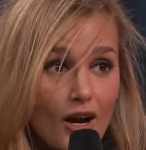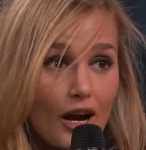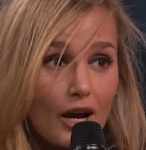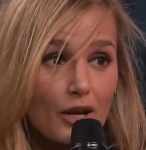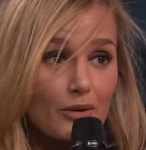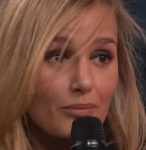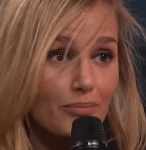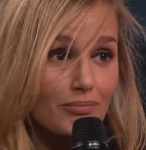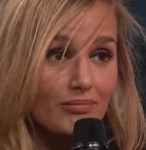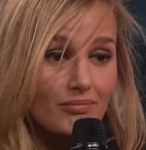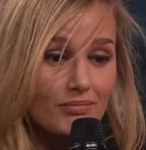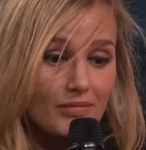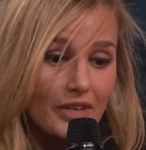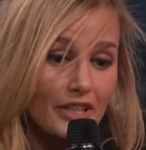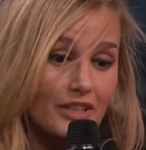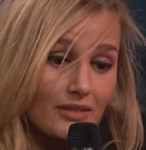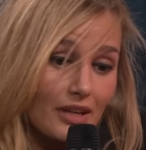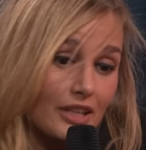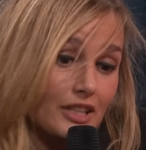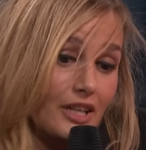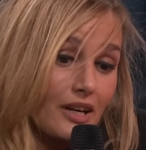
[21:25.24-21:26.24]
I'm,
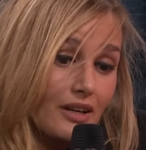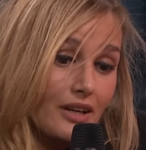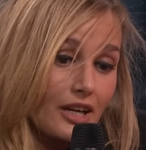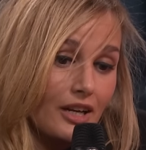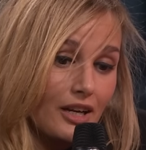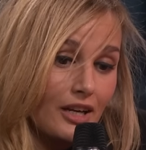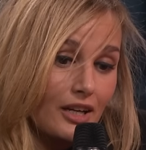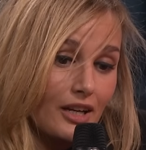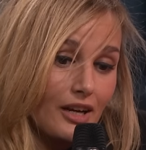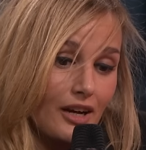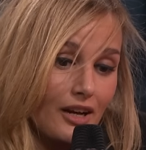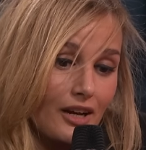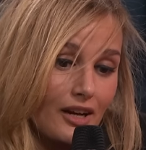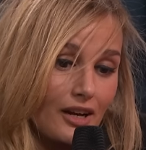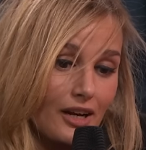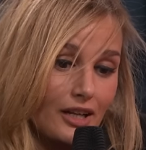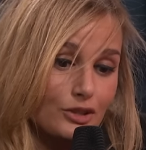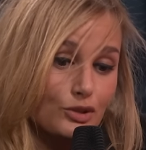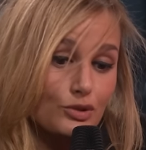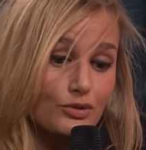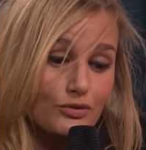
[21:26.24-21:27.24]
I, I,
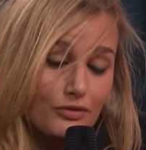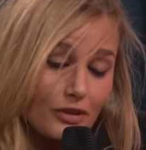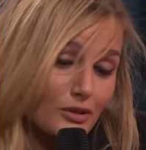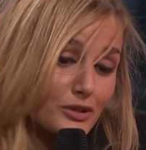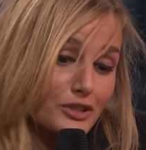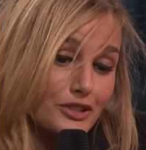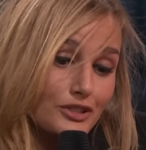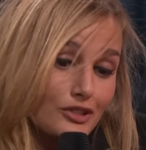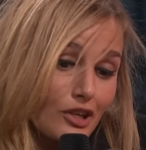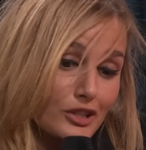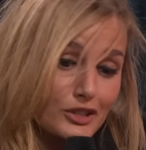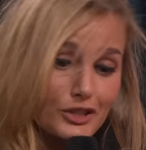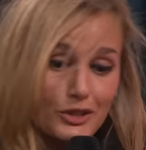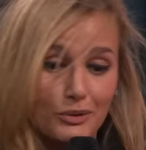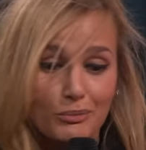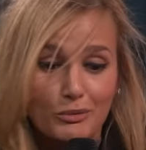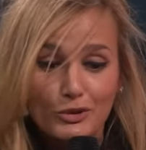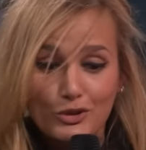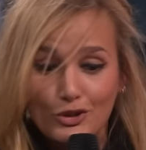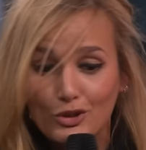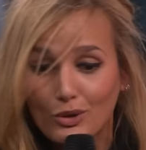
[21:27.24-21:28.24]
I do very dark
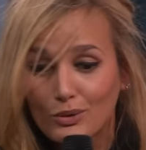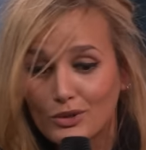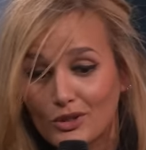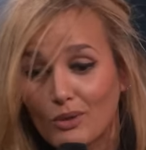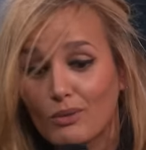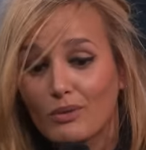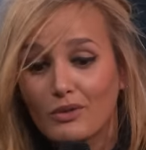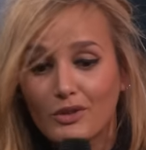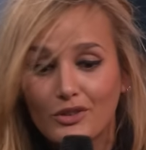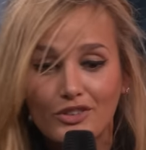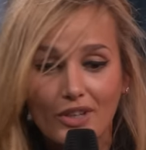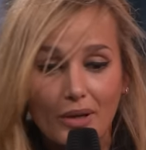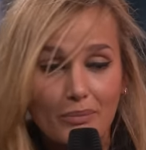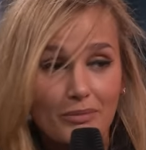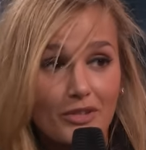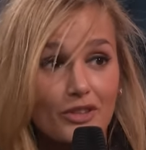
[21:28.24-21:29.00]
humor jokes all the time.